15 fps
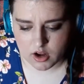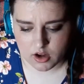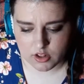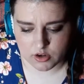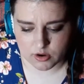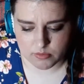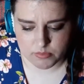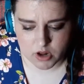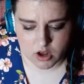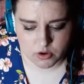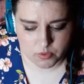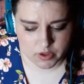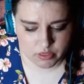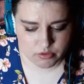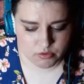You know, I'm not
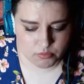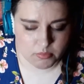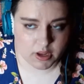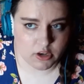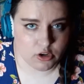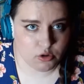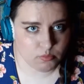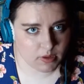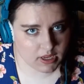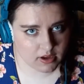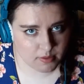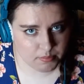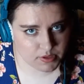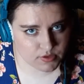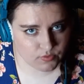going through my new
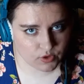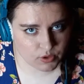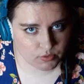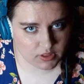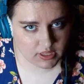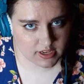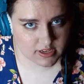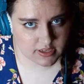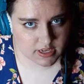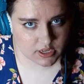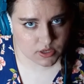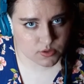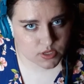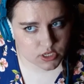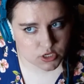makeup as frequently as I
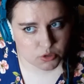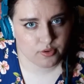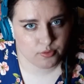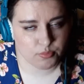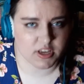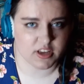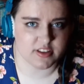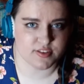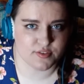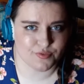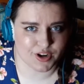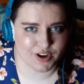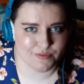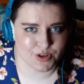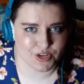used to because of
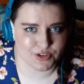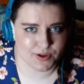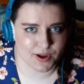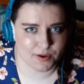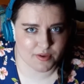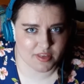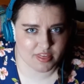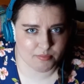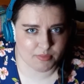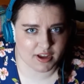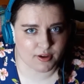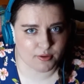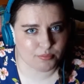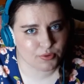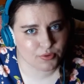what I've been doing with my
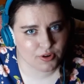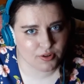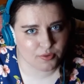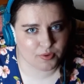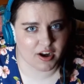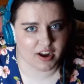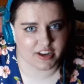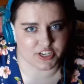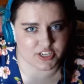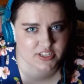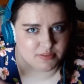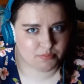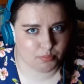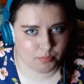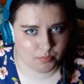caboodle, where I
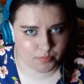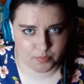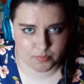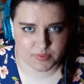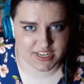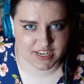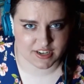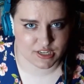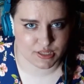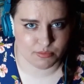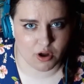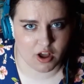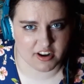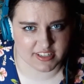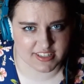just stick to the
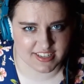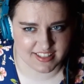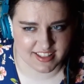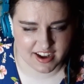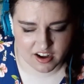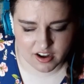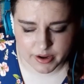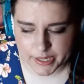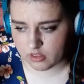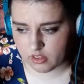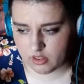products in there.